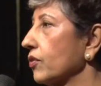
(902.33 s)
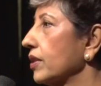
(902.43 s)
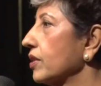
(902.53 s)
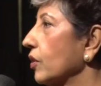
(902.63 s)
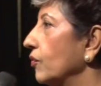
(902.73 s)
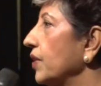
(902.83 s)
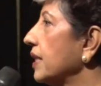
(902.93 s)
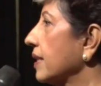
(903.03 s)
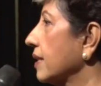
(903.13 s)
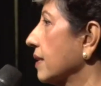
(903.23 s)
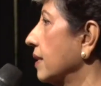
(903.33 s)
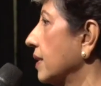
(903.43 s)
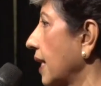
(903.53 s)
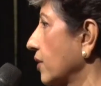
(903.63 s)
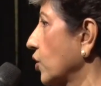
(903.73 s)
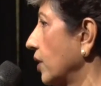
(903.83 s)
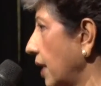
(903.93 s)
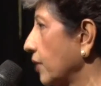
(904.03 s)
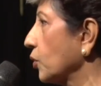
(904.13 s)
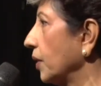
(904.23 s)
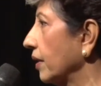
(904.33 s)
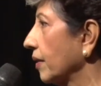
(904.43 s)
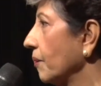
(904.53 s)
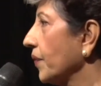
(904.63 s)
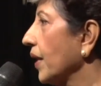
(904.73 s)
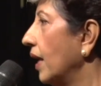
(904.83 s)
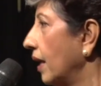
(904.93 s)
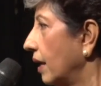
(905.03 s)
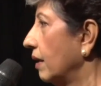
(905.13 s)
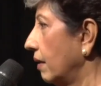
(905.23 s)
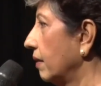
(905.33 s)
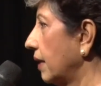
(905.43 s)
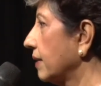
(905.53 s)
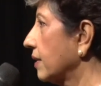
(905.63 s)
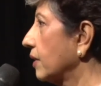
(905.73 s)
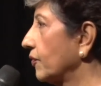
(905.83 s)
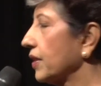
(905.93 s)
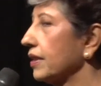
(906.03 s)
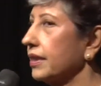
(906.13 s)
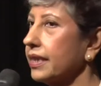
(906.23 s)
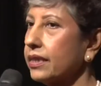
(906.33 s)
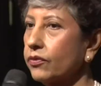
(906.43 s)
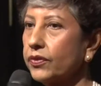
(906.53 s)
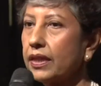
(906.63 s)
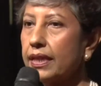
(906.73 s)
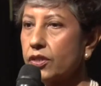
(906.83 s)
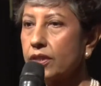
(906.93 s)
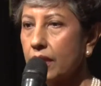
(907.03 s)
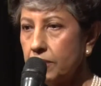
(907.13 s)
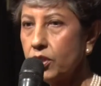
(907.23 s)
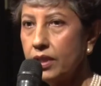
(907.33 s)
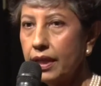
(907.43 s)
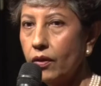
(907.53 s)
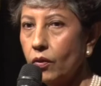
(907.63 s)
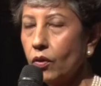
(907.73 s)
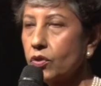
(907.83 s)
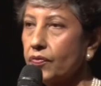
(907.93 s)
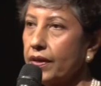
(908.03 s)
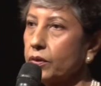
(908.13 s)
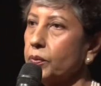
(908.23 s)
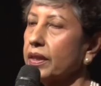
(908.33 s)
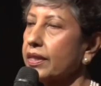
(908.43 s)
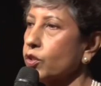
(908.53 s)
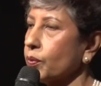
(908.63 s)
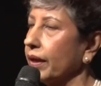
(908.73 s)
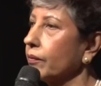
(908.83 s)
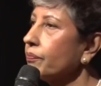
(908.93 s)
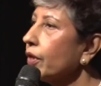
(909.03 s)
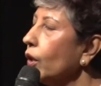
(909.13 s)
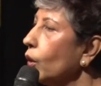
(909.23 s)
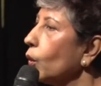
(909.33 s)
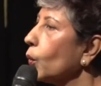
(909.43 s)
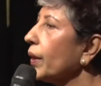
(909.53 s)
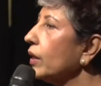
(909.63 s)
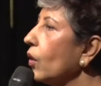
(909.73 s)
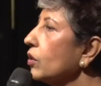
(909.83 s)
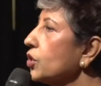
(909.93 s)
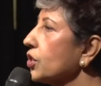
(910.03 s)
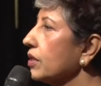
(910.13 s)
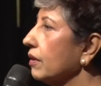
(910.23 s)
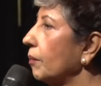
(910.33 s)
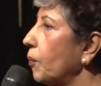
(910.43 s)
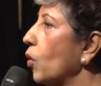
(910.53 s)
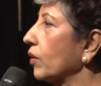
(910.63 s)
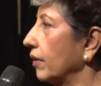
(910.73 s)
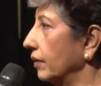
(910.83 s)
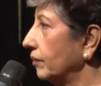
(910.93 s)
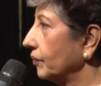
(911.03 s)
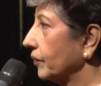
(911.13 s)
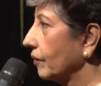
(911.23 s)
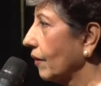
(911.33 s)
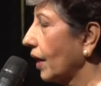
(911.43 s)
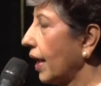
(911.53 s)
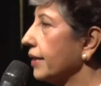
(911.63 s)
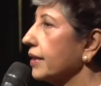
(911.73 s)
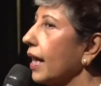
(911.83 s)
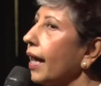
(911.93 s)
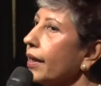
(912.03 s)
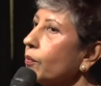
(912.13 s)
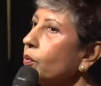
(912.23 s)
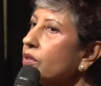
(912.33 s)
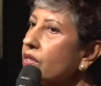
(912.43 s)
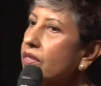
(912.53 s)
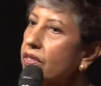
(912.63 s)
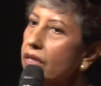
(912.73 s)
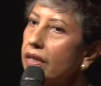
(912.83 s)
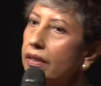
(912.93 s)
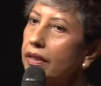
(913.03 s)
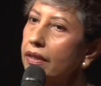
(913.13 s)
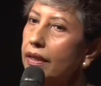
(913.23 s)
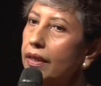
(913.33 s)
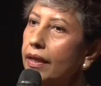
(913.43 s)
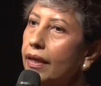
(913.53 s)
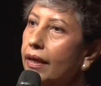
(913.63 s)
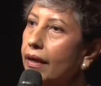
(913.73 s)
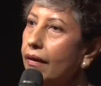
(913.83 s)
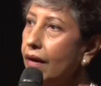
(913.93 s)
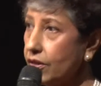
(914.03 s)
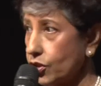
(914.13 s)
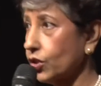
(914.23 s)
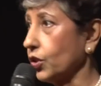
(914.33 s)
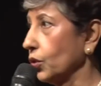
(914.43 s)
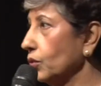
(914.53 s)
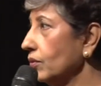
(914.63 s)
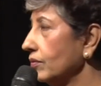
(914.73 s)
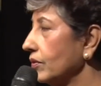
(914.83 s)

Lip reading: trustee of Citizens Action Network. That's the facilitator for the Election Commission and a lot of other work as well. we launched a portal, and I would sincerely ask you